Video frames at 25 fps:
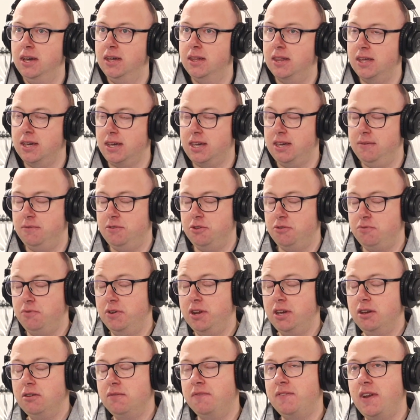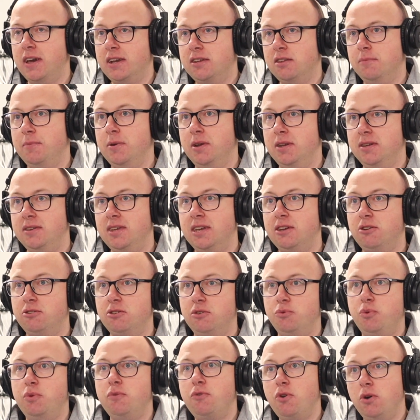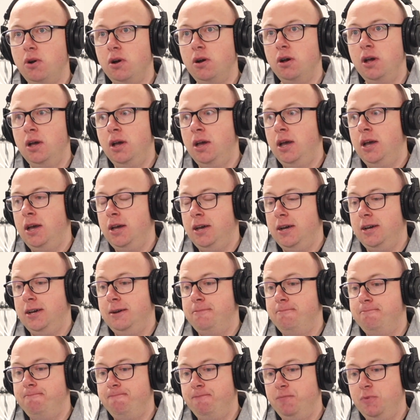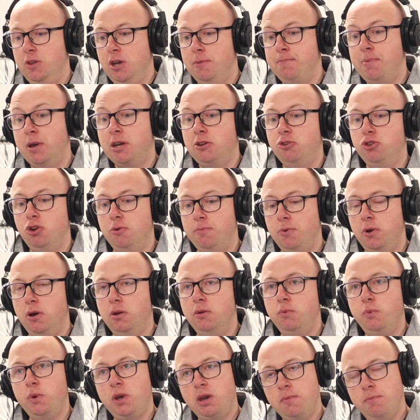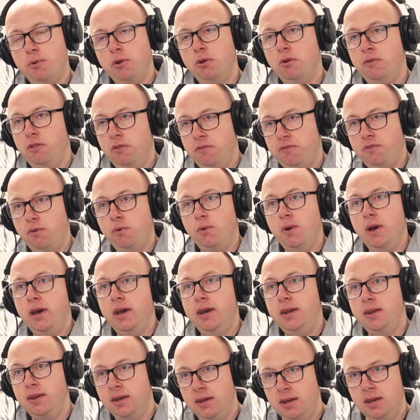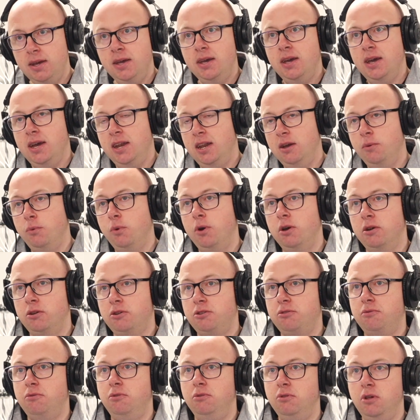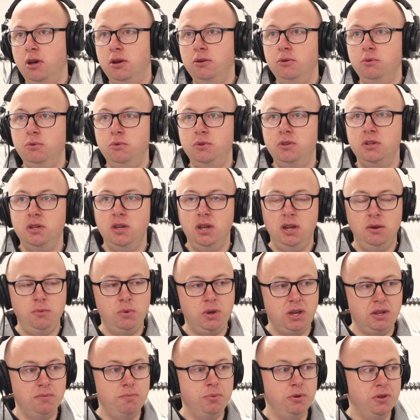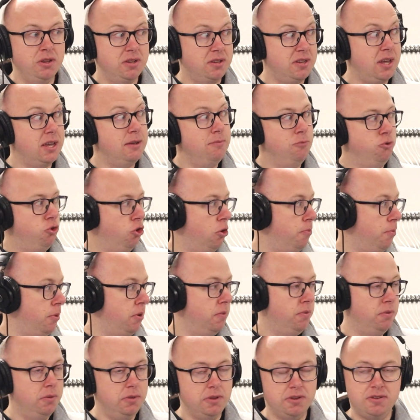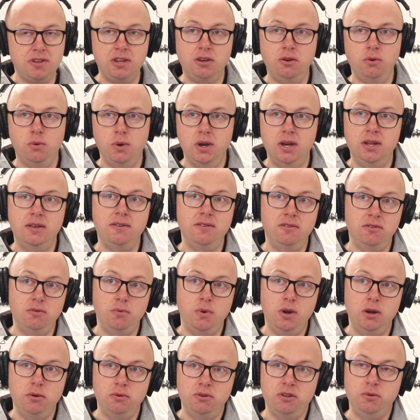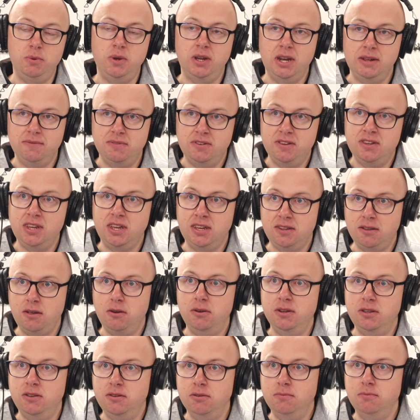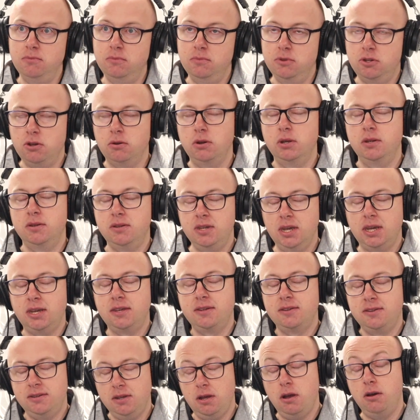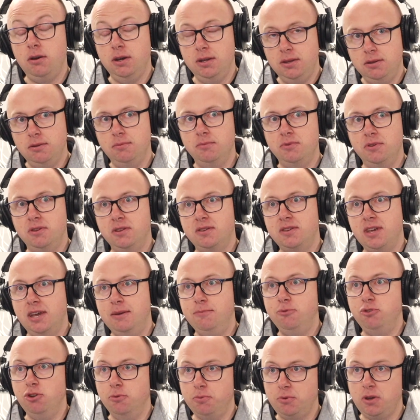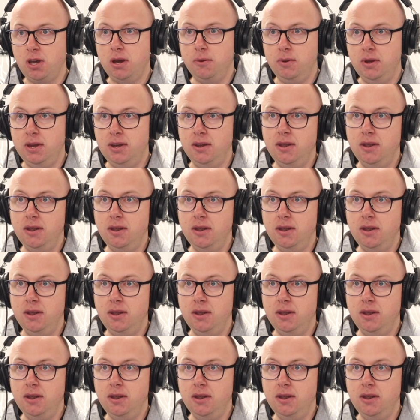That gives us really good flexibility, because if we've got a big job on, we can put it on the 4 head and it works through those, and then we can put the same job on the single heads as well, so we can have 6 items of the same job going.